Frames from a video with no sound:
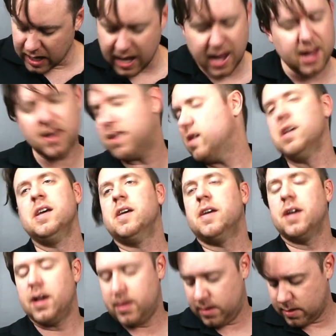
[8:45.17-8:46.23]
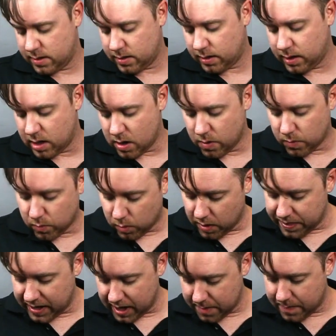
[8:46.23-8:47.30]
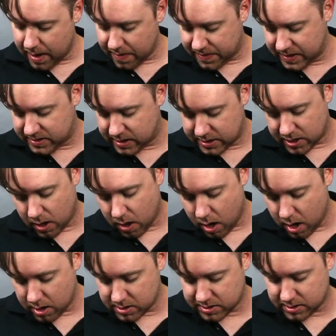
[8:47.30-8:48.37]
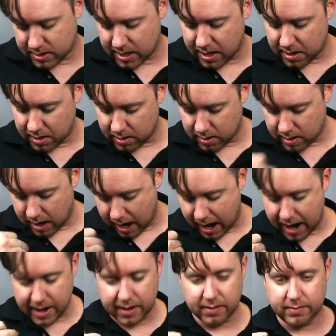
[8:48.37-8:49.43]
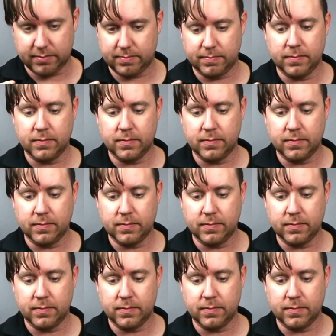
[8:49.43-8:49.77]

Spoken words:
And you know, one thing about these guitars that I